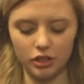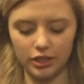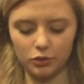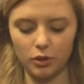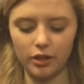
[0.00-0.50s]
a
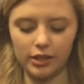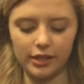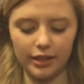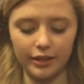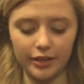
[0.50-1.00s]
nice quality
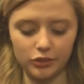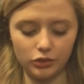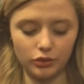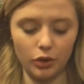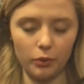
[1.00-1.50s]
and they last
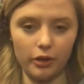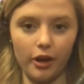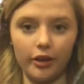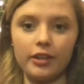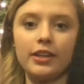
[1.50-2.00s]
so
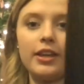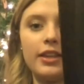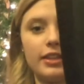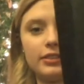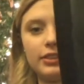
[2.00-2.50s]
long.
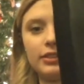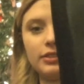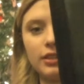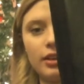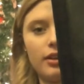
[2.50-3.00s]
This
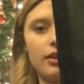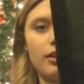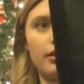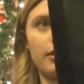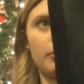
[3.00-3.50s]
is
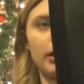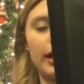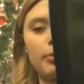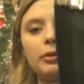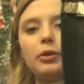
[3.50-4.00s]
the
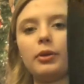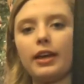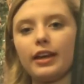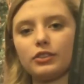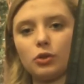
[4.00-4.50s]
black boot.
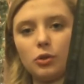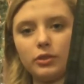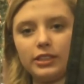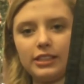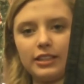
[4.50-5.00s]
It has
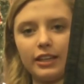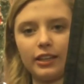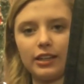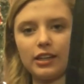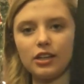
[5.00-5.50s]
gold
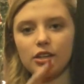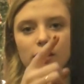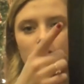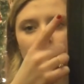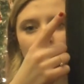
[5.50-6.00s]
detailing
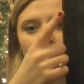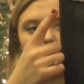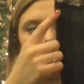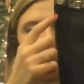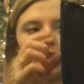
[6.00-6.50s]
here
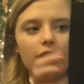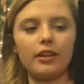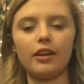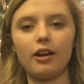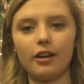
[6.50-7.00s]
here and
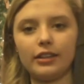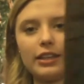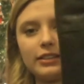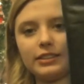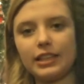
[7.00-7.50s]
then on
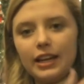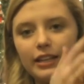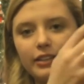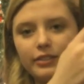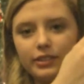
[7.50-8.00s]
the
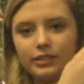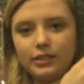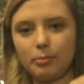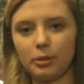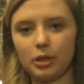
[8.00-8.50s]
inside there's a
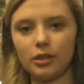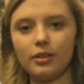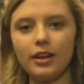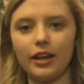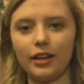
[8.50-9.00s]
zipper.
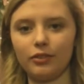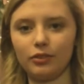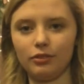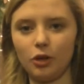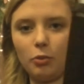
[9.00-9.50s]
I haven't
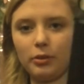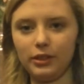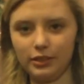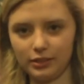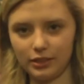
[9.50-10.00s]
opened
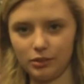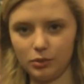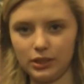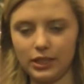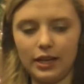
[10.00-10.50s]
these as you
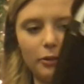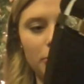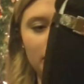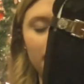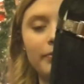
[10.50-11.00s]
can tell,
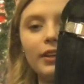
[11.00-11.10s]
but